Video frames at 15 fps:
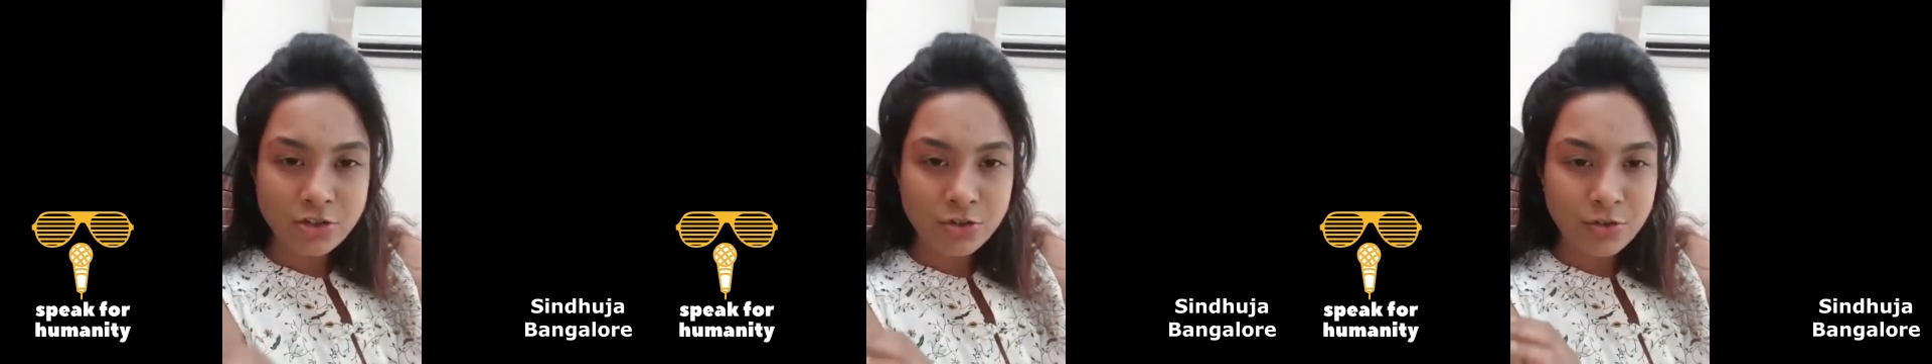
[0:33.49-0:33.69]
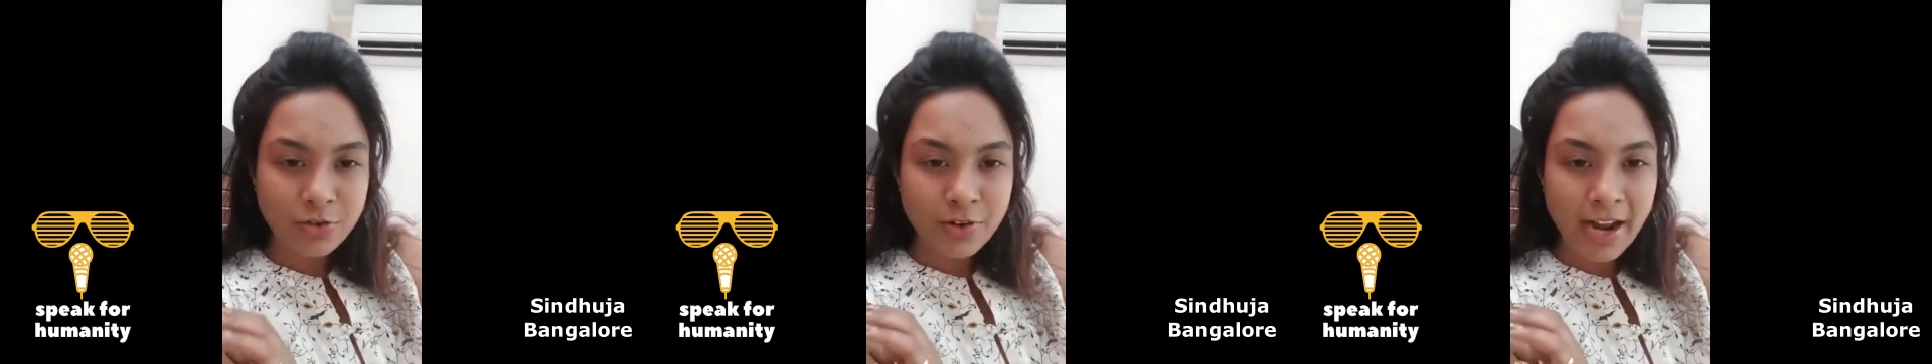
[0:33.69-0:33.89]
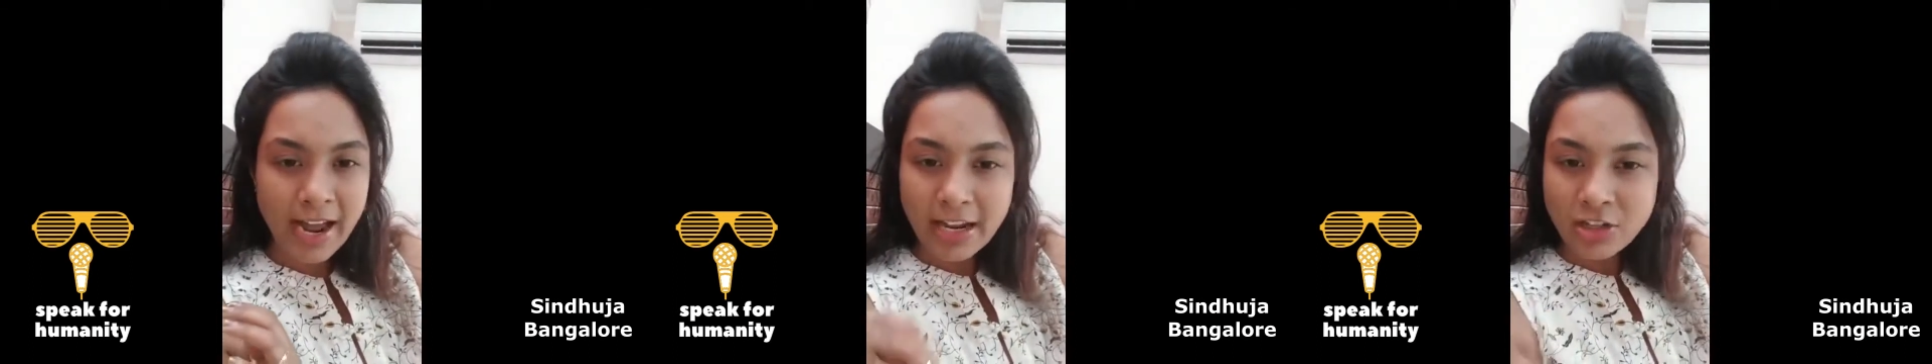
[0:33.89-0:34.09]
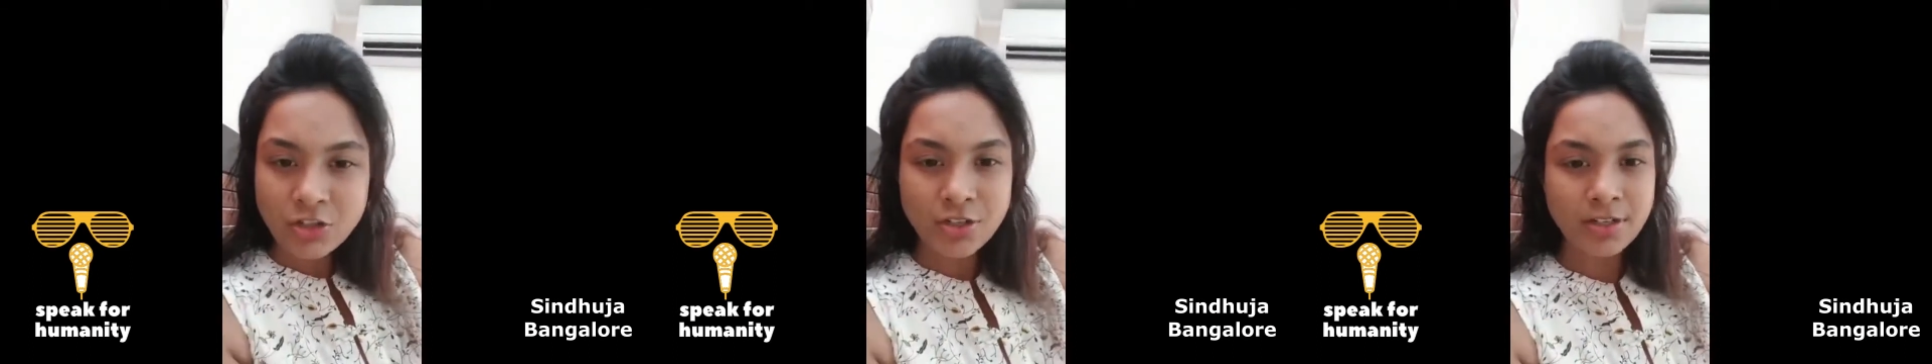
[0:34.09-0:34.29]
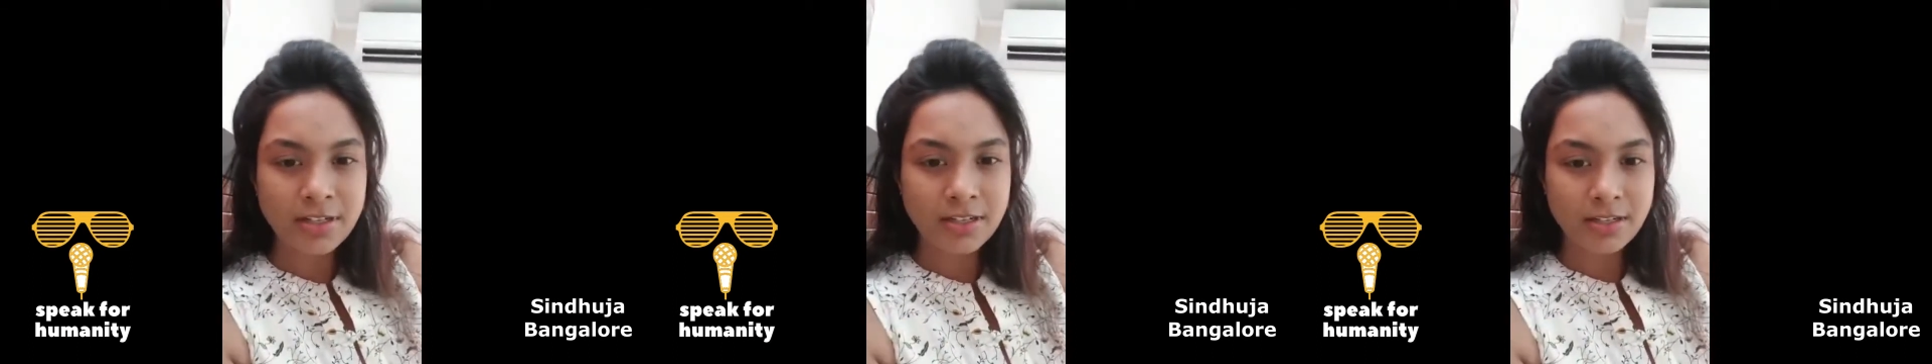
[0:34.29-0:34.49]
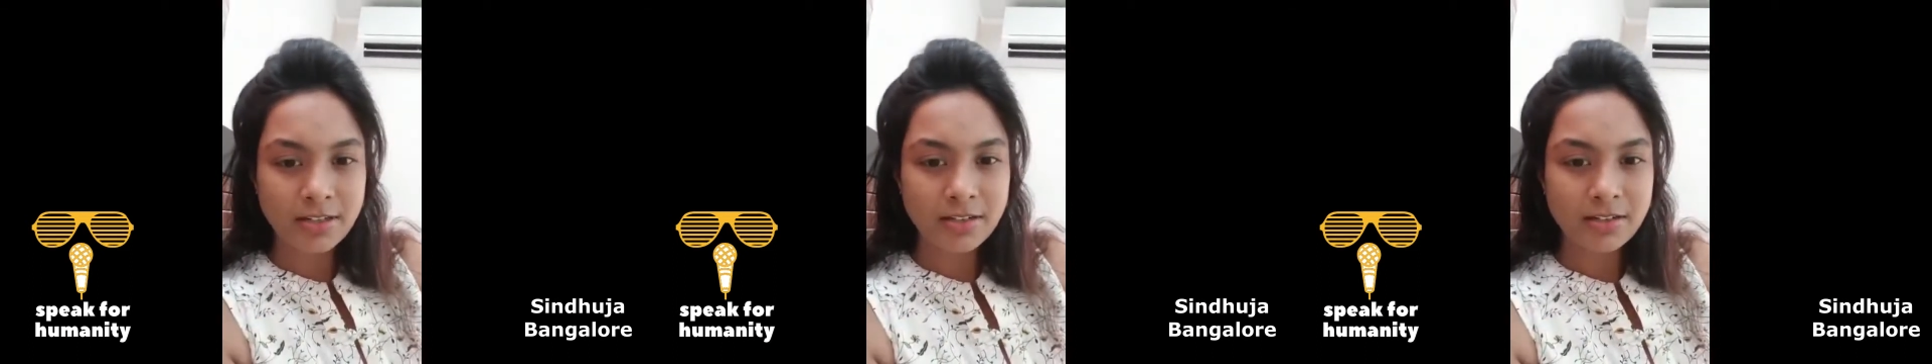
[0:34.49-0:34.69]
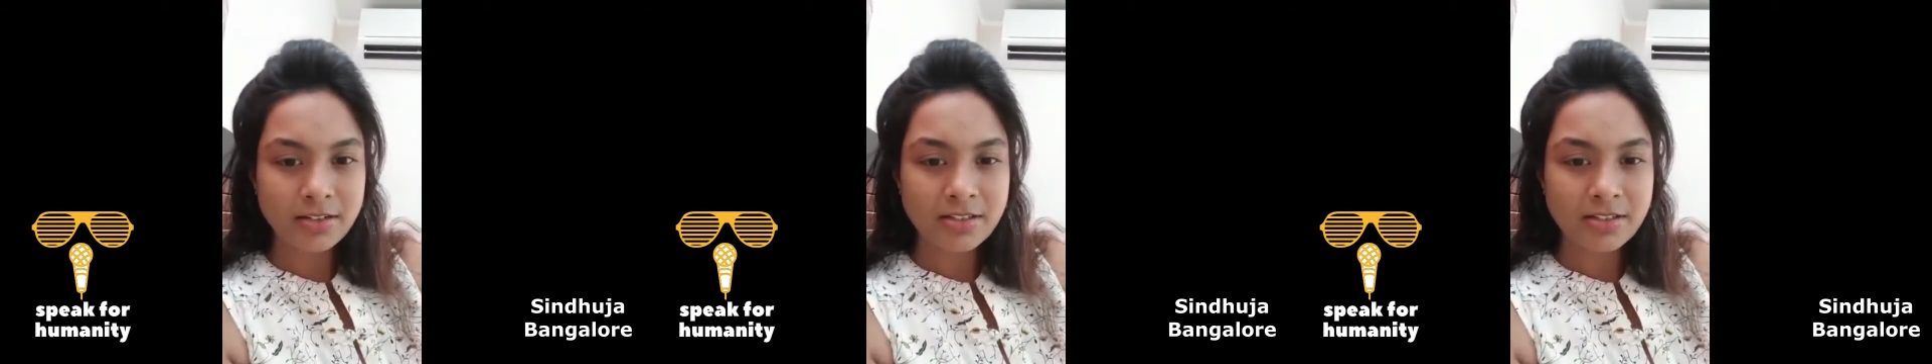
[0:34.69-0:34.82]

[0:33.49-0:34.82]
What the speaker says: to gradually